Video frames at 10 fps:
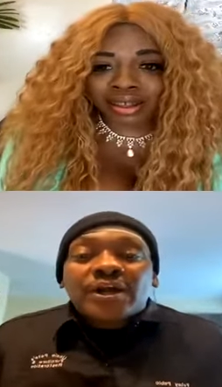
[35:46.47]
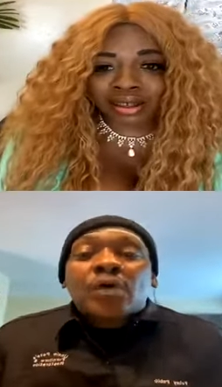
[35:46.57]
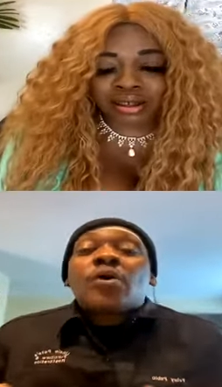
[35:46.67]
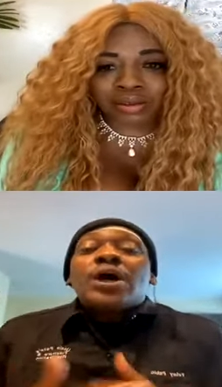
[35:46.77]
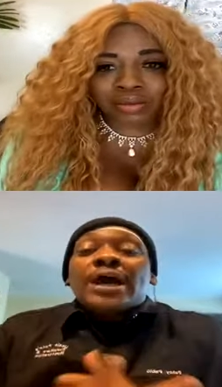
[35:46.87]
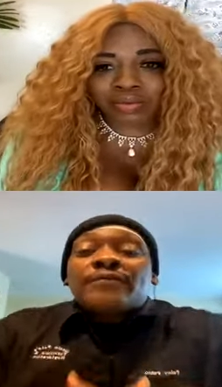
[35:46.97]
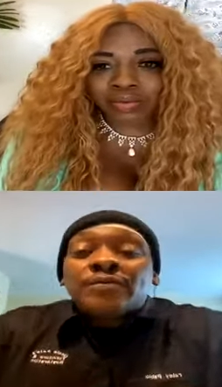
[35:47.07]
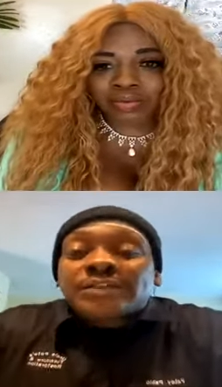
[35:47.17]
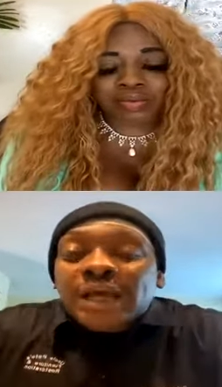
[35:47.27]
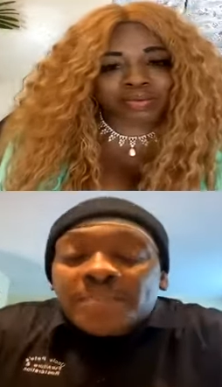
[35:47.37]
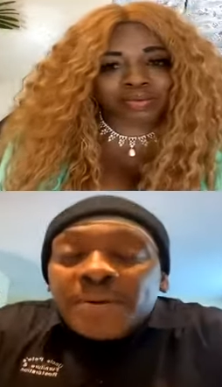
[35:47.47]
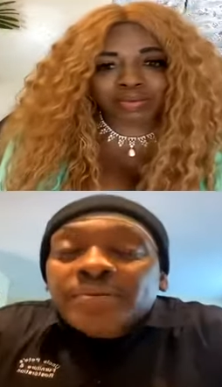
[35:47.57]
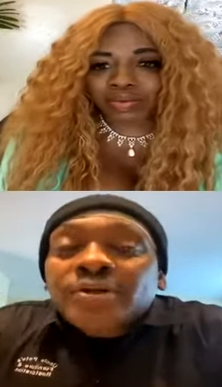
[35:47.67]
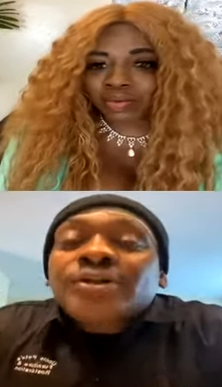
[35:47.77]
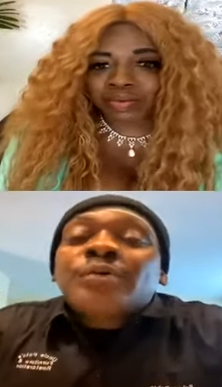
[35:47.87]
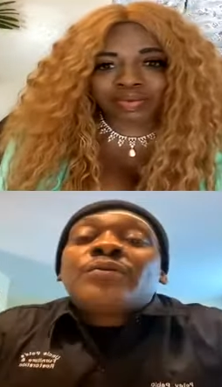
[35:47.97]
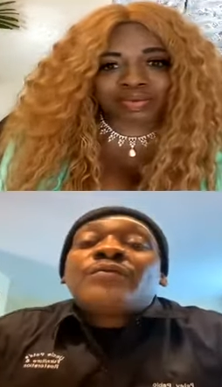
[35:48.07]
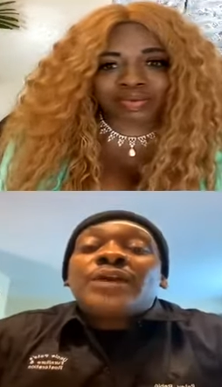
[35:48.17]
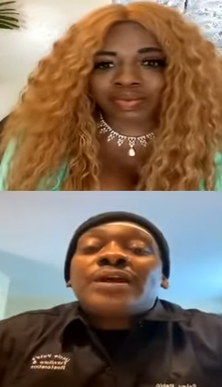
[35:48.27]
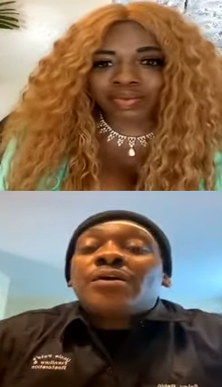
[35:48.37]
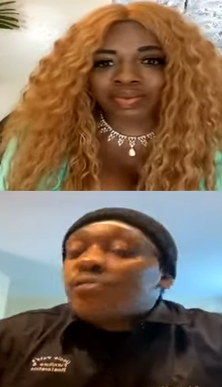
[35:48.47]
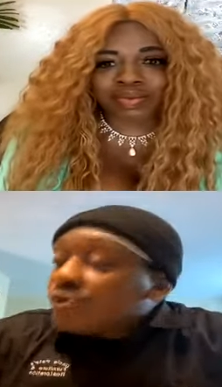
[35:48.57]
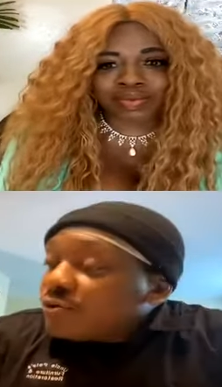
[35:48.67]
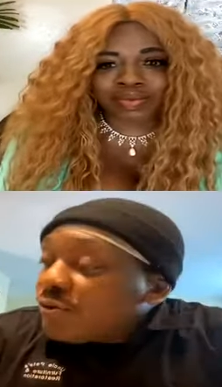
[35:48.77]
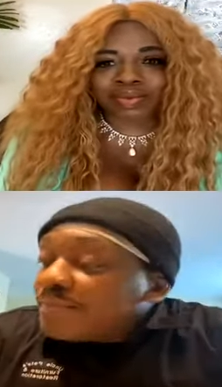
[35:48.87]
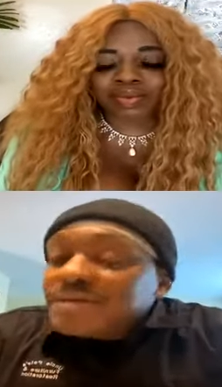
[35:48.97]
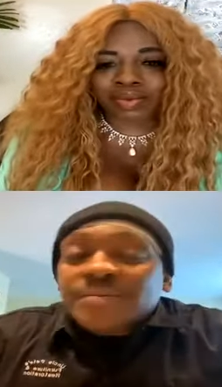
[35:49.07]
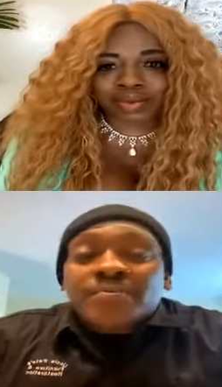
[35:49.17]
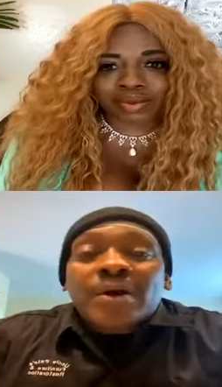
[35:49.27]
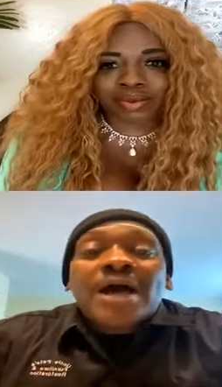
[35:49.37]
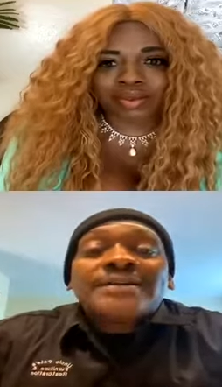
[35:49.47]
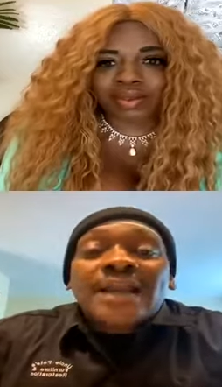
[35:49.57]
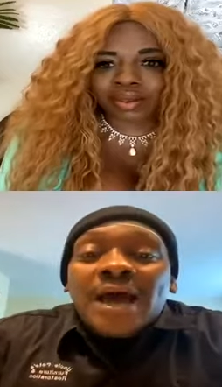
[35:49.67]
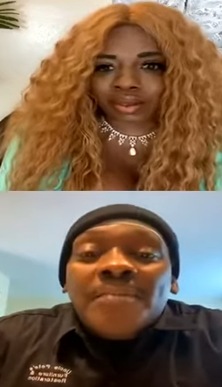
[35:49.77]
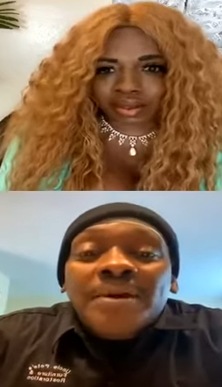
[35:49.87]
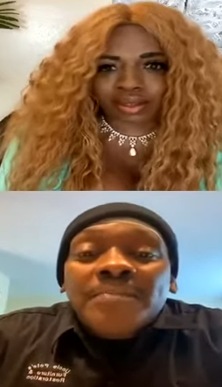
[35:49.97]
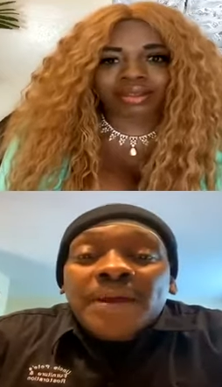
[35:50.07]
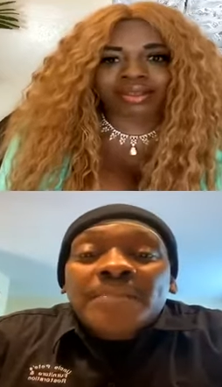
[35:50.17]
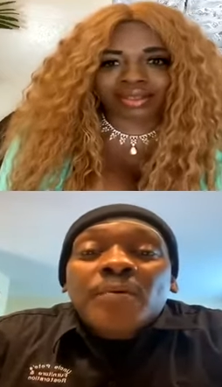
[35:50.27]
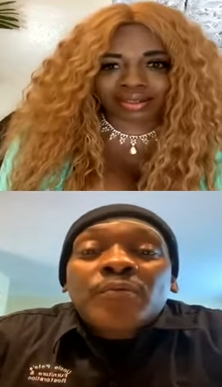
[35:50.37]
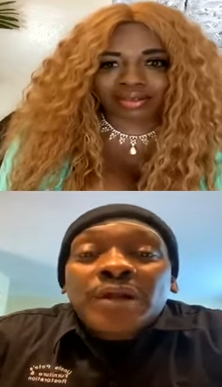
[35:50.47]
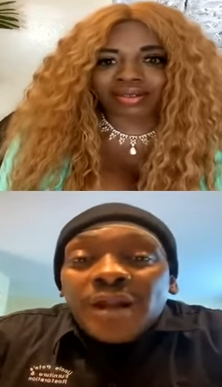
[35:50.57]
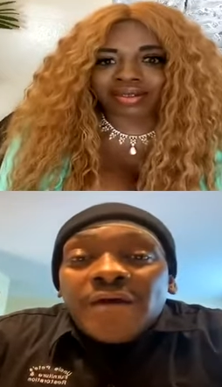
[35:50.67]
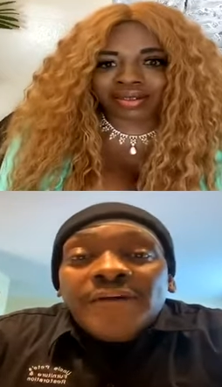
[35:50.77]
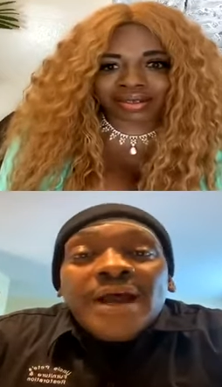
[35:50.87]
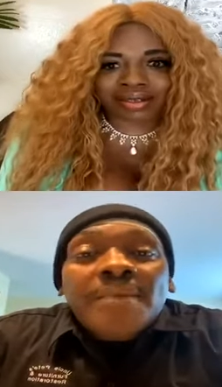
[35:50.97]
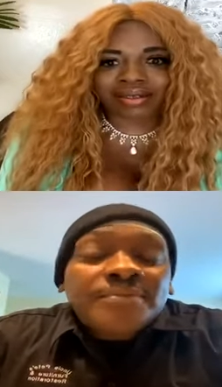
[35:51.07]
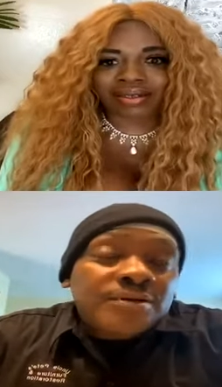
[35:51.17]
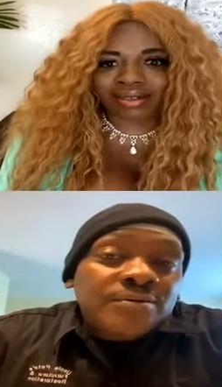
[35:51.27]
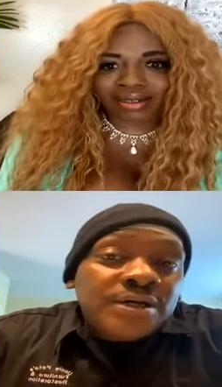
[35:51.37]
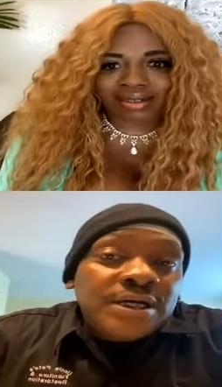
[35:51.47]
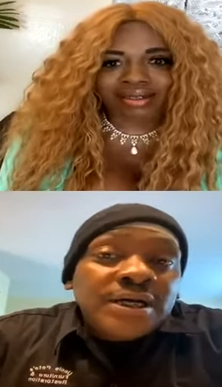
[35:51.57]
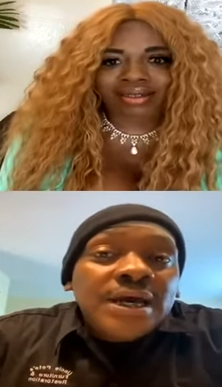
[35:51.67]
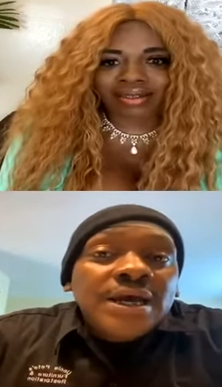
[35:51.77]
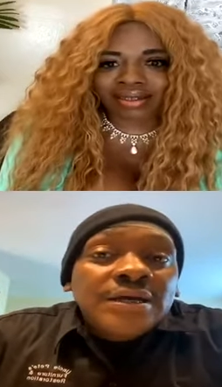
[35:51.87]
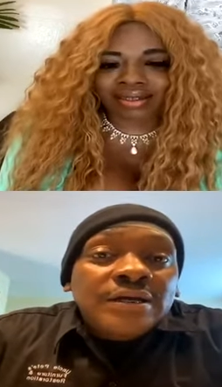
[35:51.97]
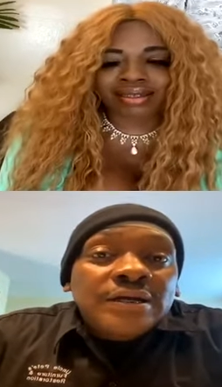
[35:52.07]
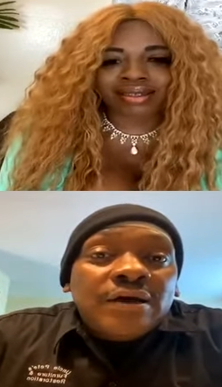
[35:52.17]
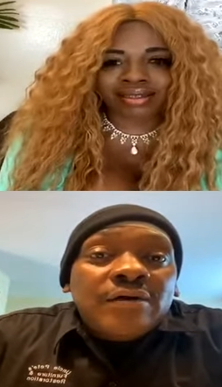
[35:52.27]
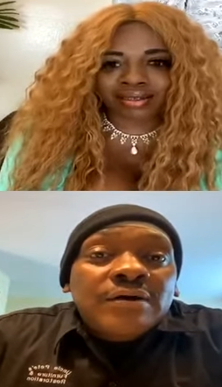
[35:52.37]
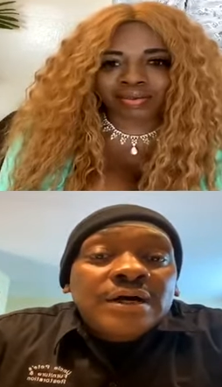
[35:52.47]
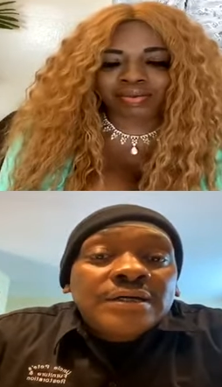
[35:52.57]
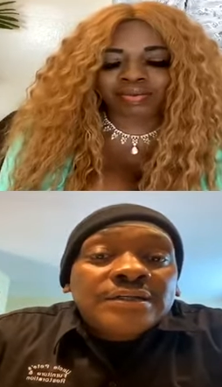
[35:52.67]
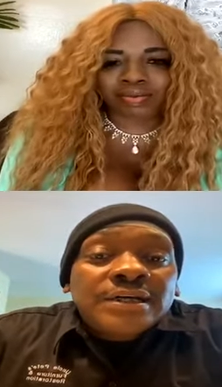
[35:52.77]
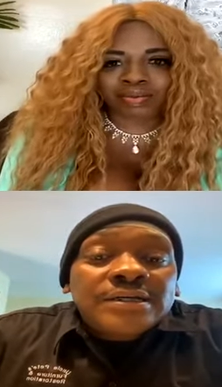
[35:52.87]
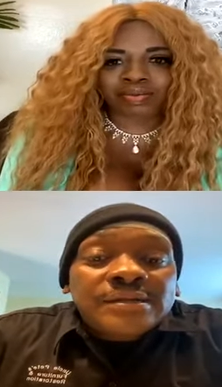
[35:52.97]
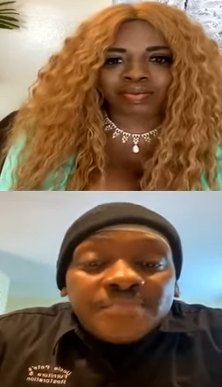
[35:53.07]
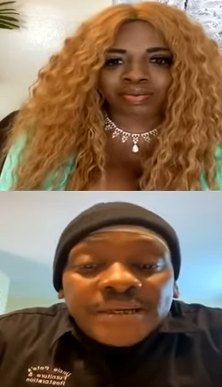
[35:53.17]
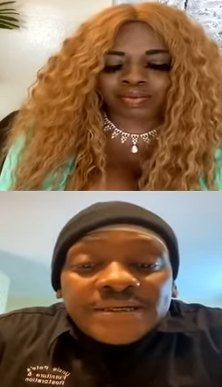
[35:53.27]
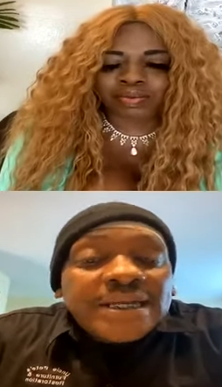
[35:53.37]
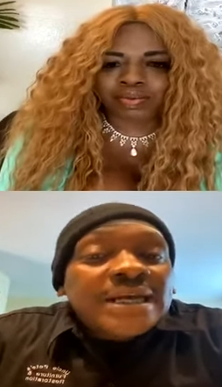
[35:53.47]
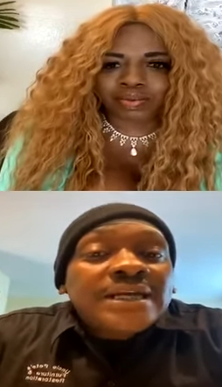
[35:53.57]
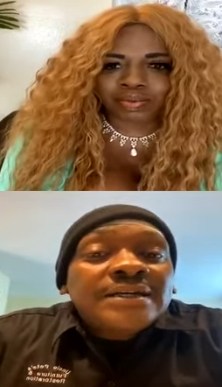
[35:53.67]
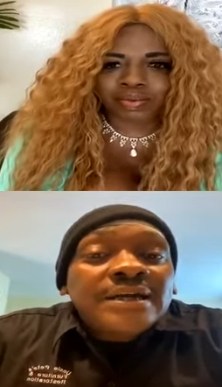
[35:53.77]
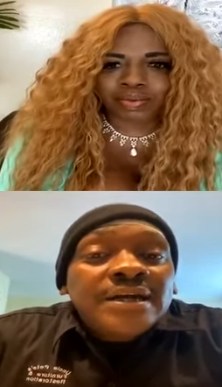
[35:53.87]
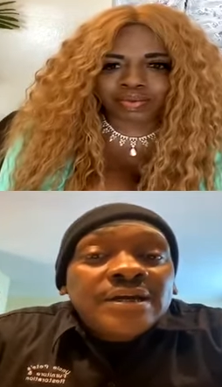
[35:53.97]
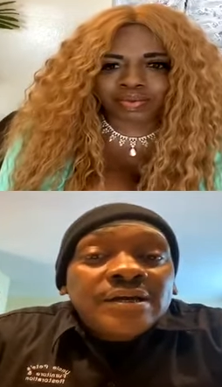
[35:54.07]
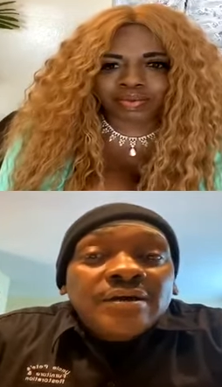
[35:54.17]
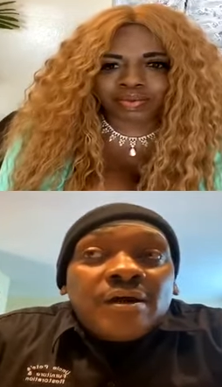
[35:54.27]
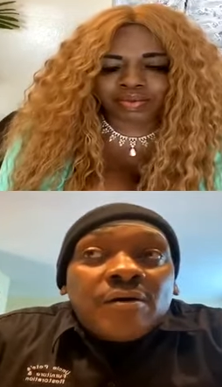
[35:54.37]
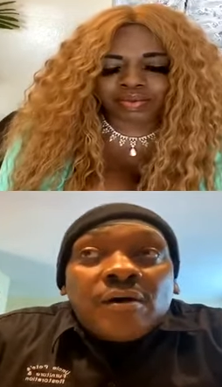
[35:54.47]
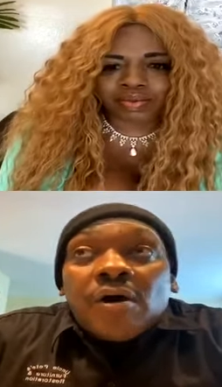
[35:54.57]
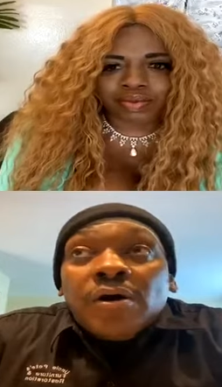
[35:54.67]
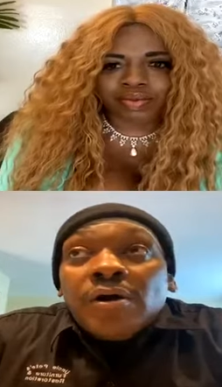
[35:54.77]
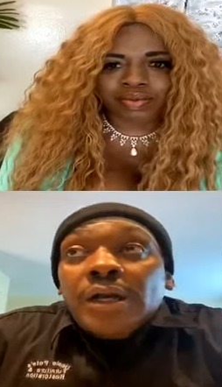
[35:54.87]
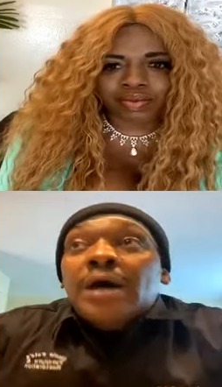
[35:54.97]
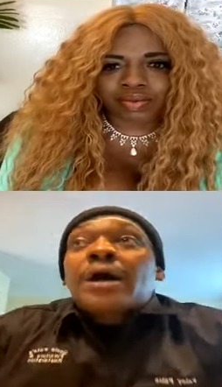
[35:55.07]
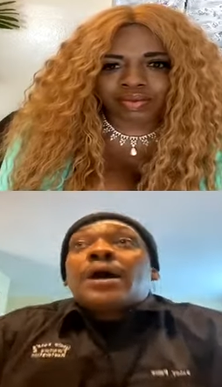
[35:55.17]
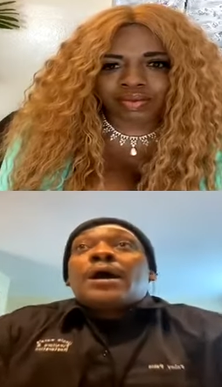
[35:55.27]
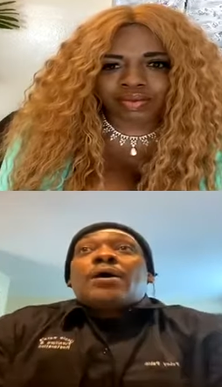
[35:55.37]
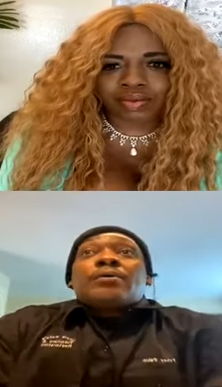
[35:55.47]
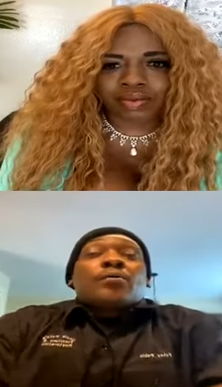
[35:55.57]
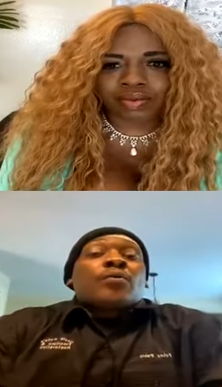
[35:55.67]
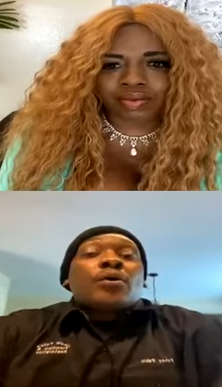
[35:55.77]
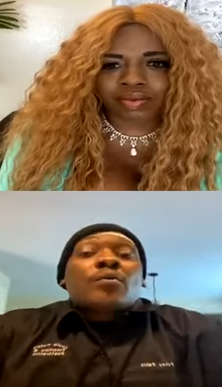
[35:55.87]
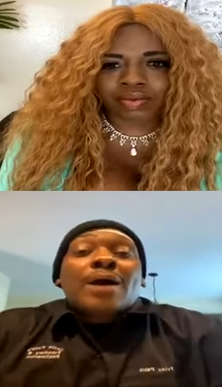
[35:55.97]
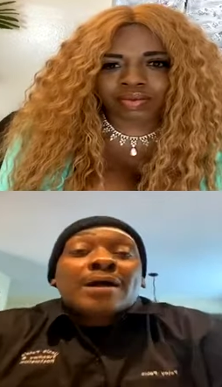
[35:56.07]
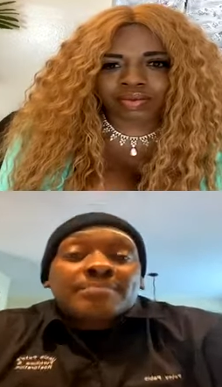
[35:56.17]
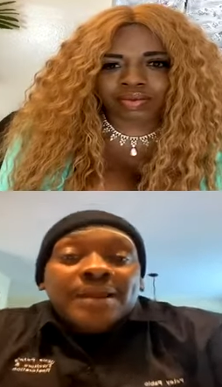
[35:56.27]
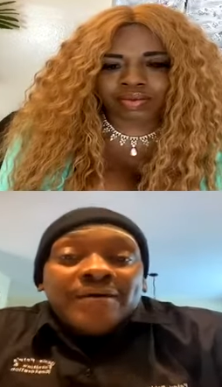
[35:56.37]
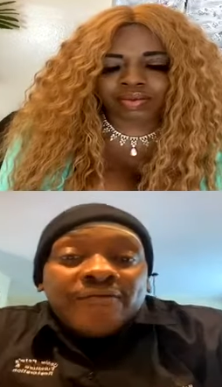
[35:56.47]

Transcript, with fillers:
Speaker 1: If you tell people you're shooting a video, you'll be surprised at how many people would love an opportunity, you know, to, mm -hmm. to mm-hmm. be seen, you know, on uh, on a worldwide platform.